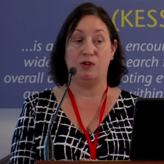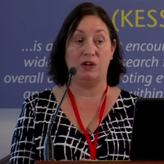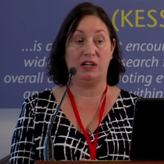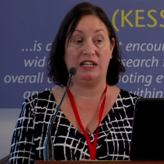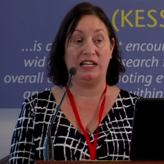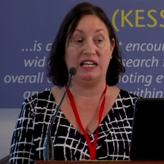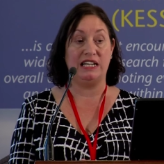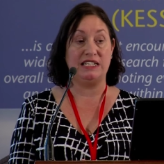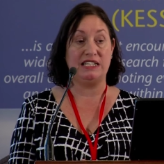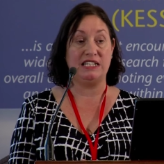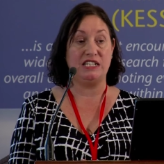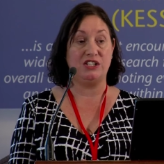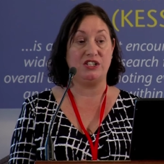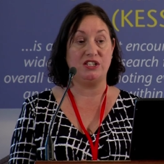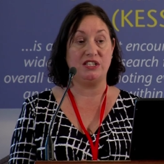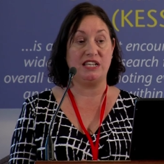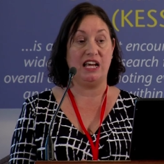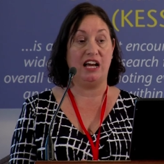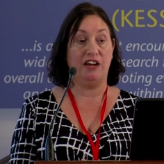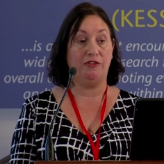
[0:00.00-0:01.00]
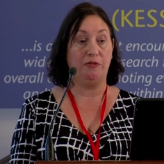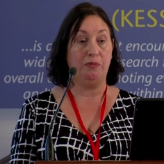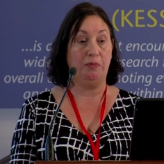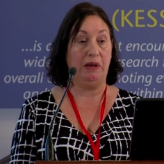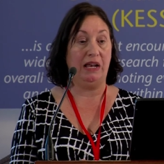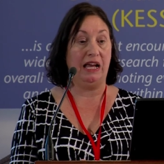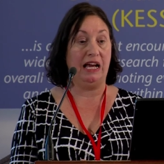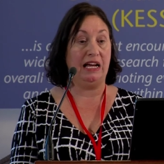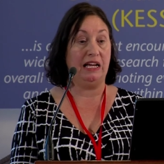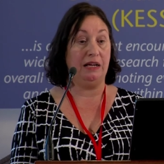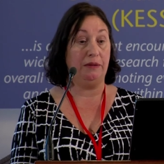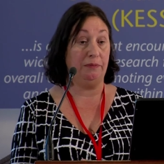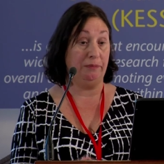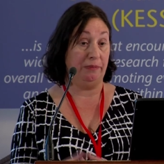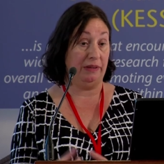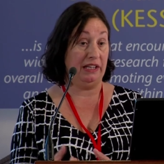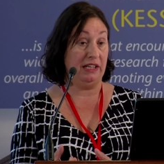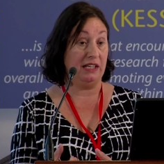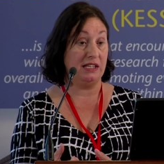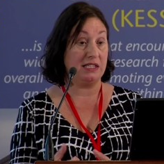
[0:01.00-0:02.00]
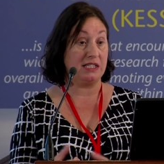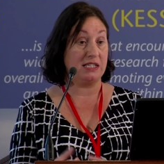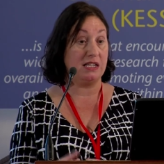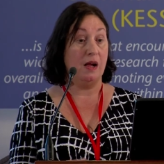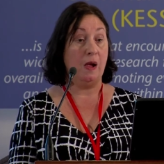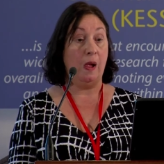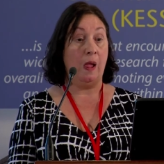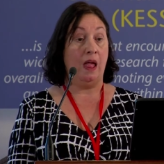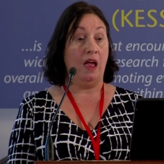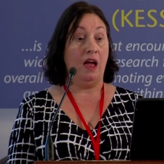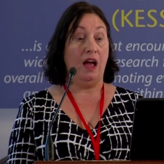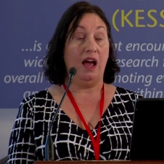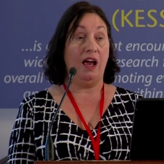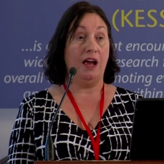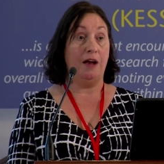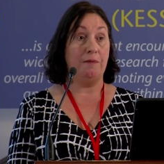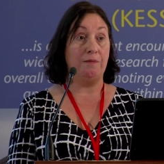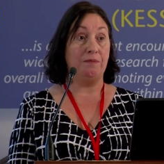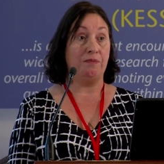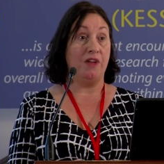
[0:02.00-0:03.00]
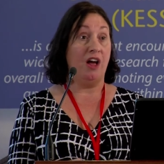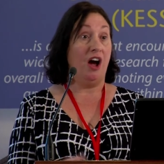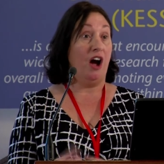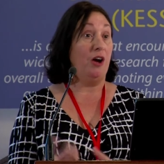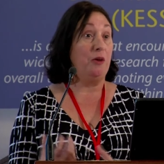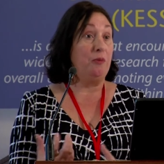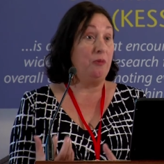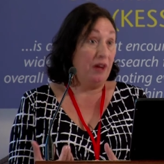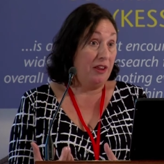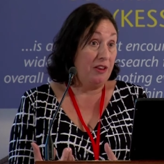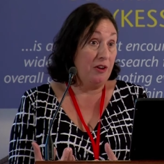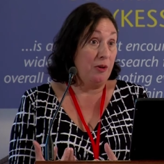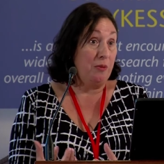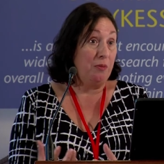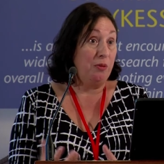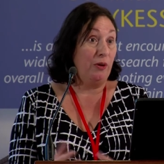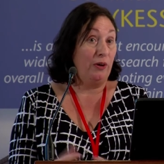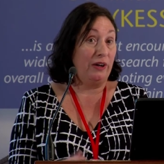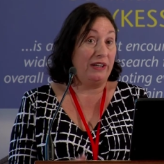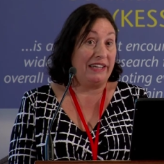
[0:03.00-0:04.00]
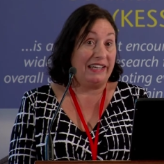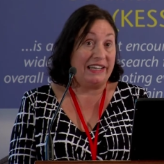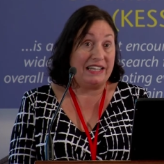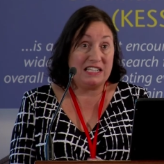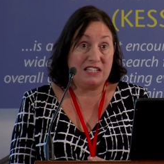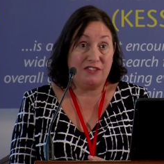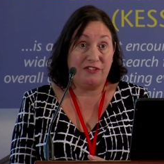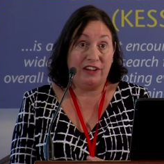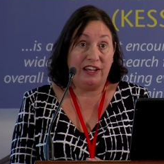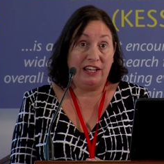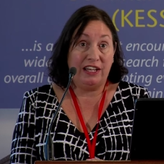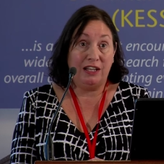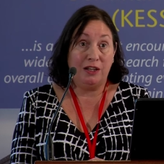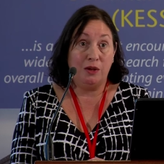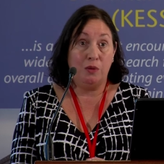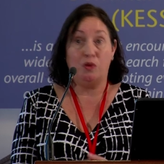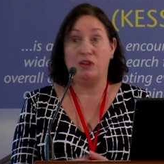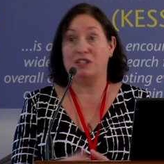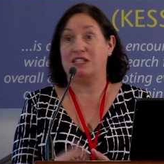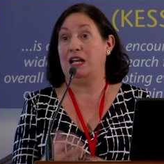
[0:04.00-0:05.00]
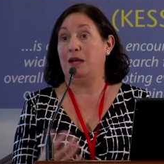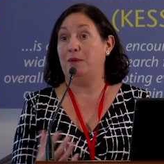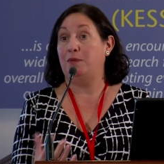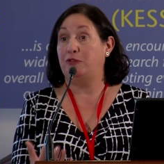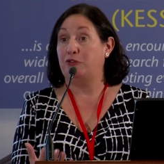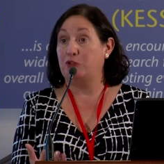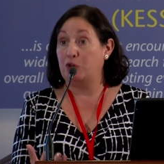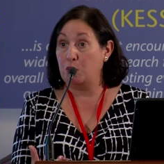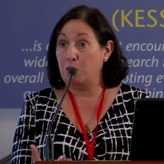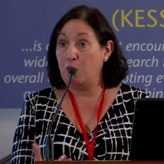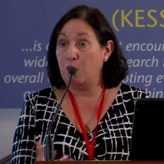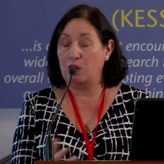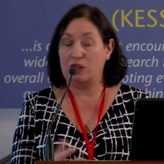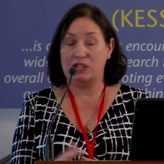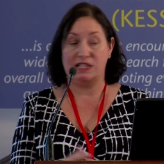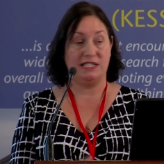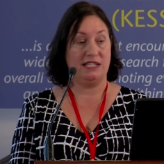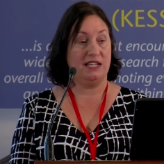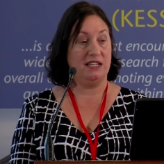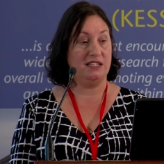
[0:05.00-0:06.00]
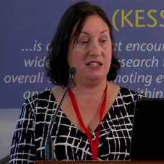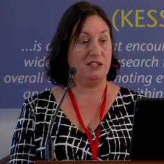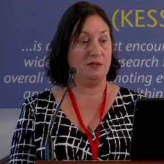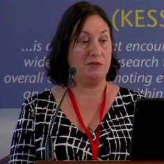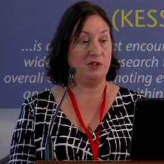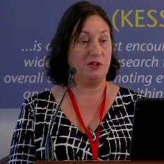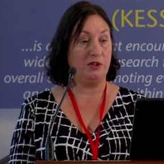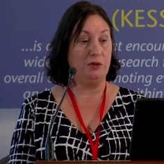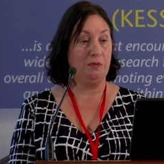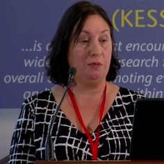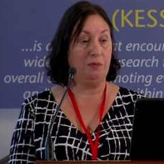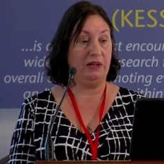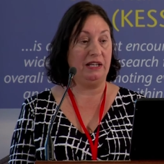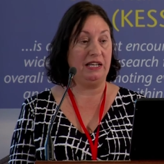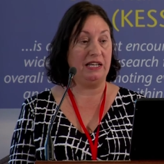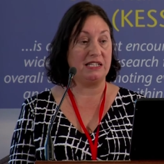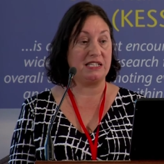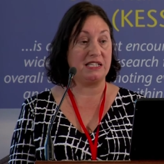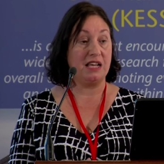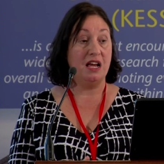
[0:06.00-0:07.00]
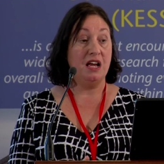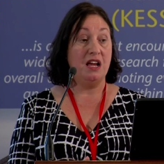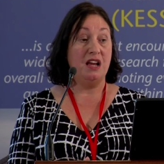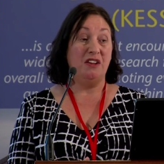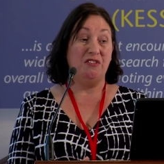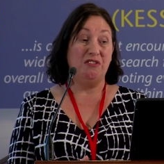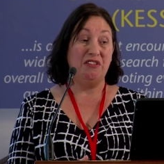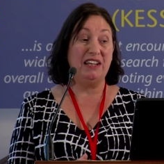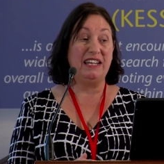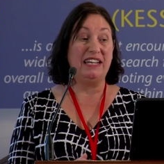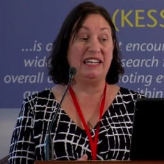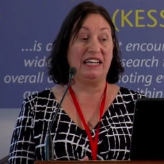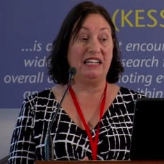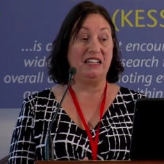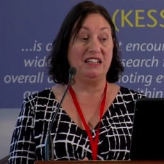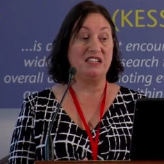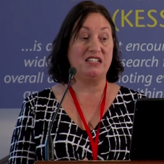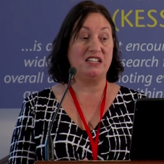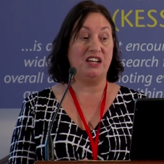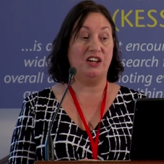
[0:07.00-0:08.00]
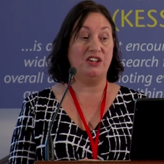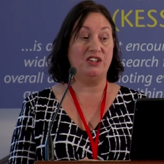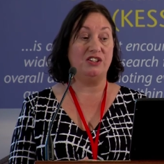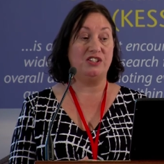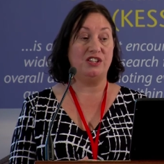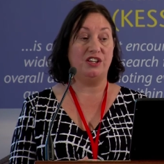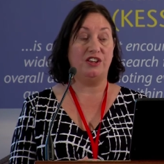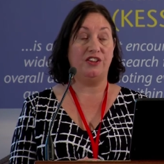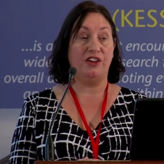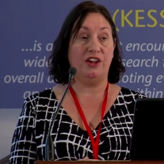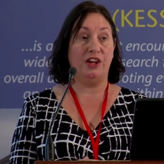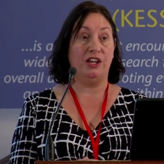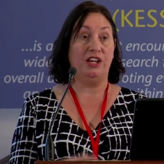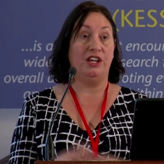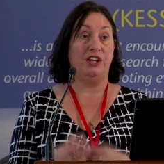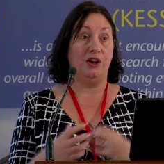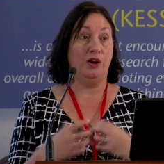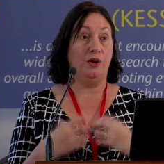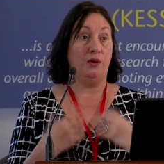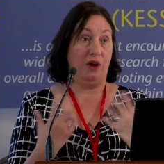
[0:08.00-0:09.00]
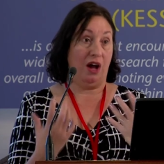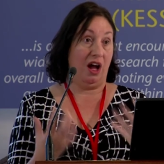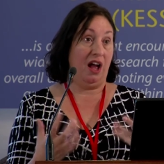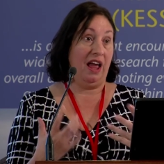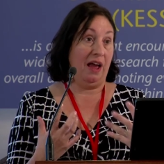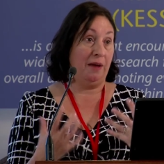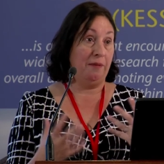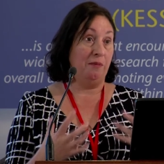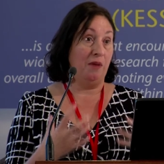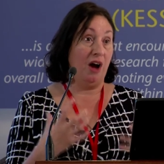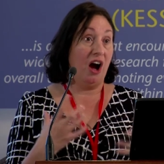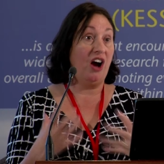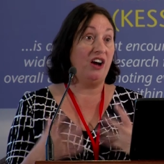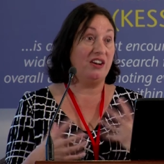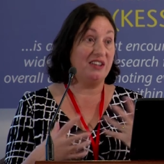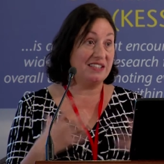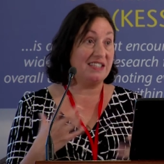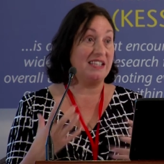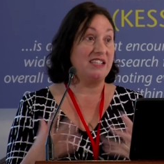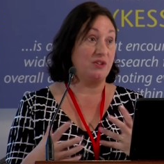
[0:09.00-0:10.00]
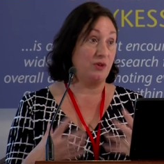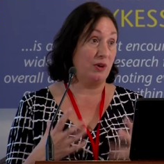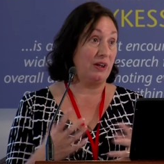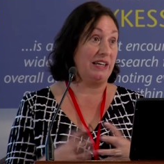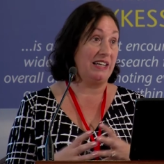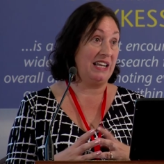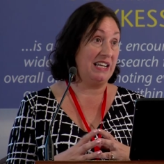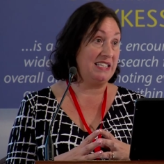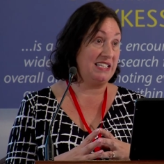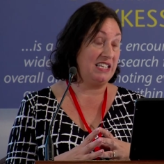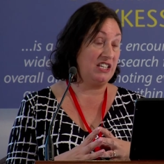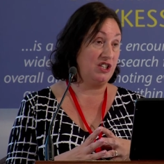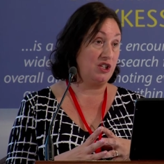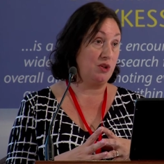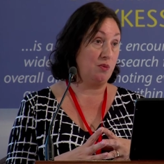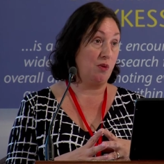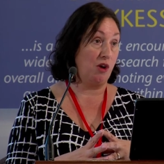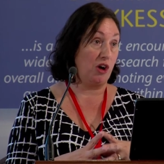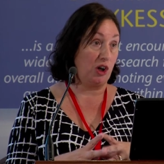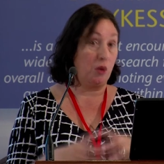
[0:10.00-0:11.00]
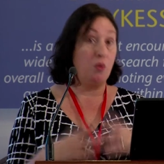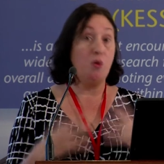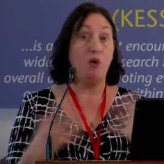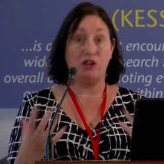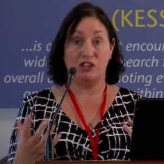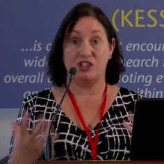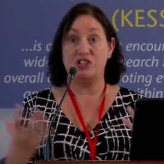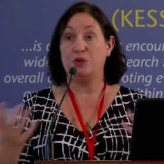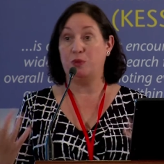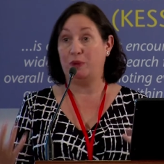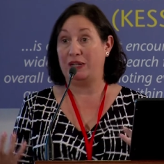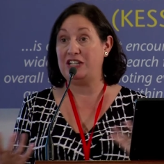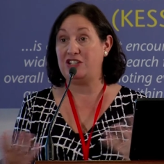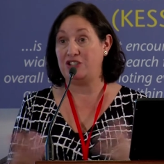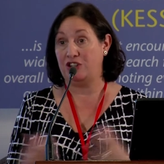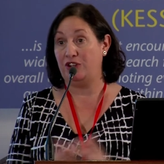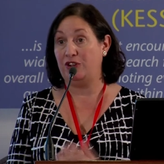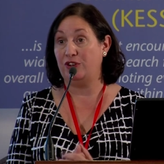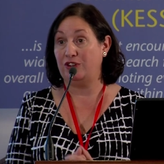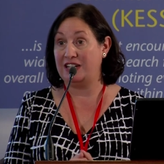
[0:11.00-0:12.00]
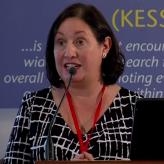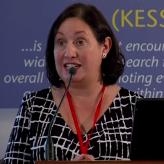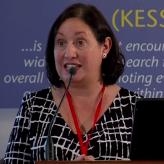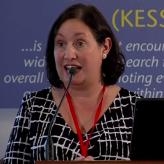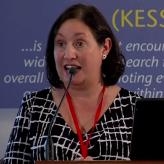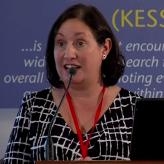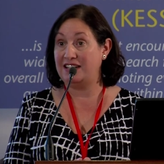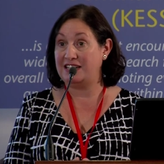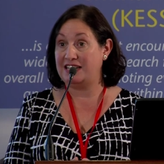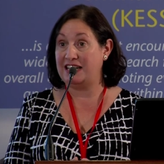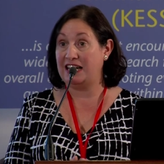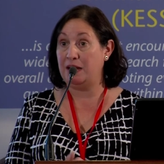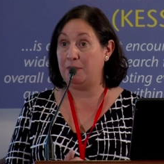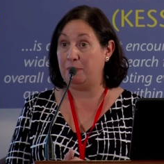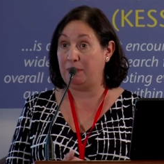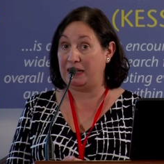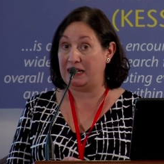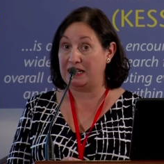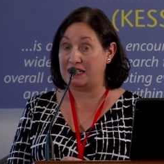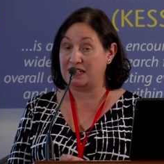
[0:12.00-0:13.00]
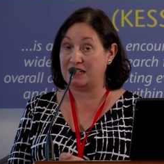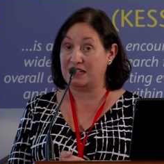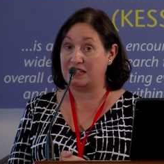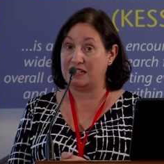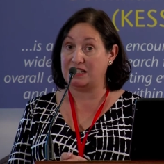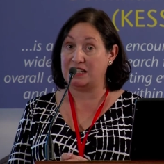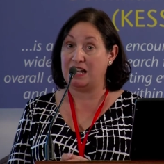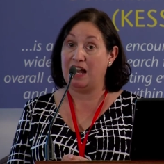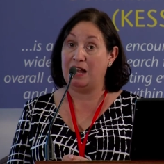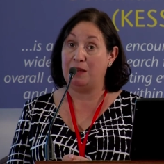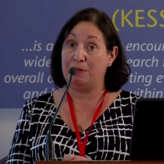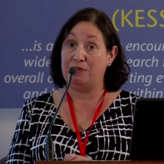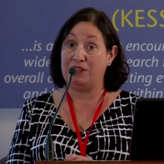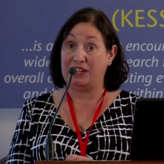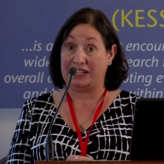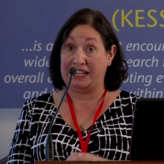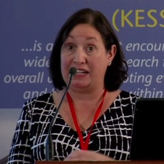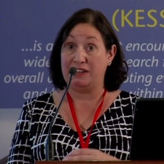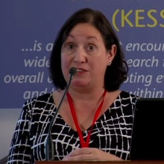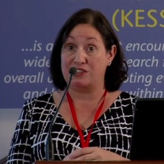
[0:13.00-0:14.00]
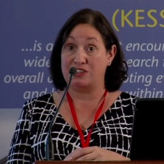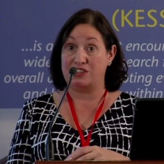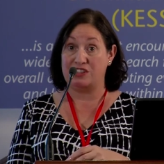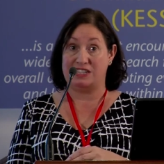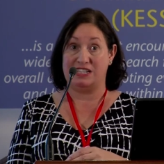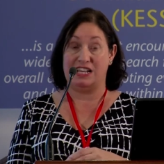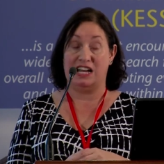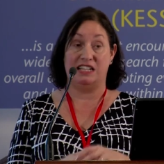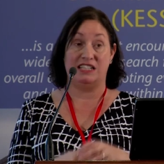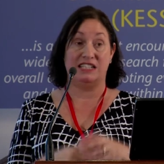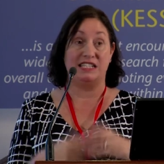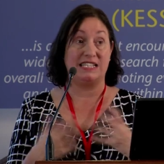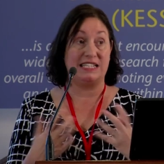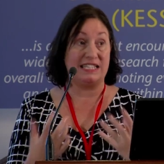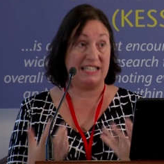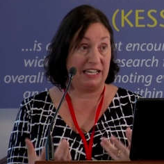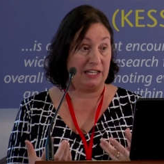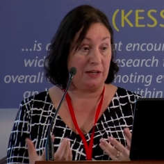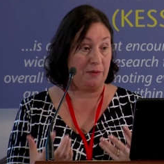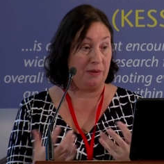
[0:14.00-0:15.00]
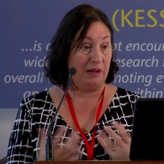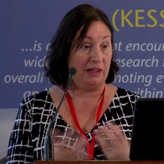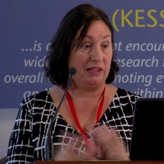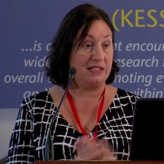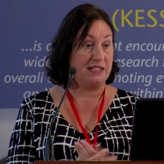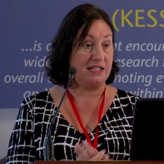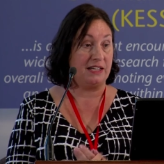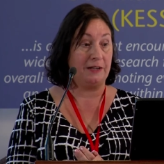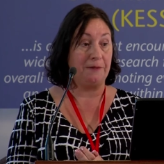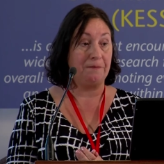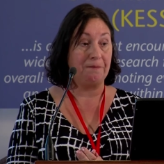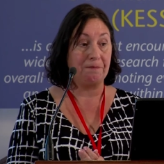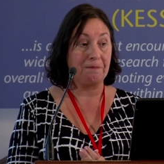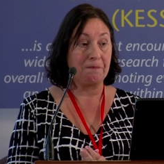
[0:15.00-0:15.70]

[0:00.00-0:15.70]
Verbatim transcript: organisations have in place, um, how their employees feel, what type of reward systems are in place, really getting down to the, you know, um, how does this organisation work? What do we do on a day-to-day basis um, that gives us that sustainability?